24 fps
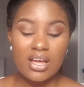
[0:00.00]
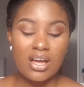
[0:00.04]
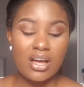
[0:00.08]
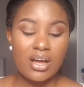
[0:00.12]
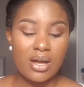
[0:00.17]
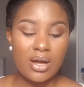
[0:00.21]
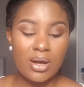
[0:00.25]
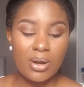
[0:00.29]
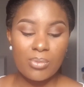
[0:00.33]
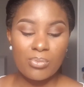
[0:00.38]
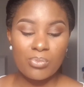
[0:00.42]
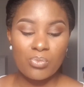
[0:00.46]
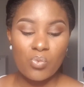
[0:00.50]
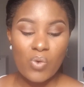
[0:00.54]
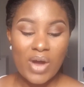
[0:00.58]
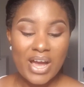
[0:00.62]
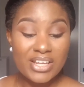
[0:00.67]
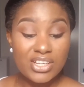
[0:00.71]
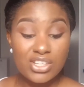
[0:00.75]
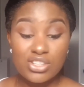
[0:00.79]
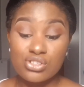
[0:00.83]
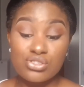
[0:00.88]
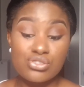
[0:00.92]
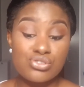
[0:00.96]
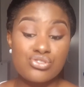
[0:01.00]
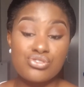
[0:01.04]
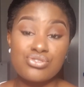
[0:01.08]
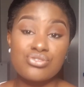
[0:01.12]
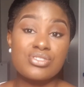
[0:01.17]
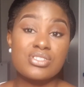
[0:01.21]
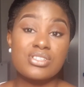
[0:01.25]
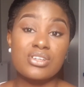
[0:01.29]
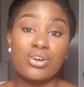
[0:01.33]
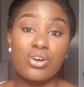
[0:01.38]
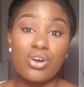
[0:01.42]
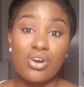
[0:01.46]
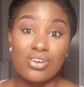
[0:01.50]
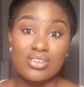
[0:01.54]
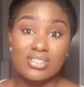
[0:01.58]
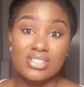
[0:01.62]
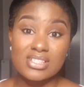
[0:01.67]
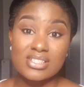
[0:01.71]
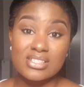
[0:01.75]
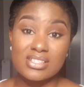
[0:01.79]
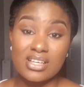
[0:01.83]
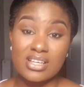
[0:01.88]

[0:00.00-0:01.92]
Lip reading: Why did you choose the course?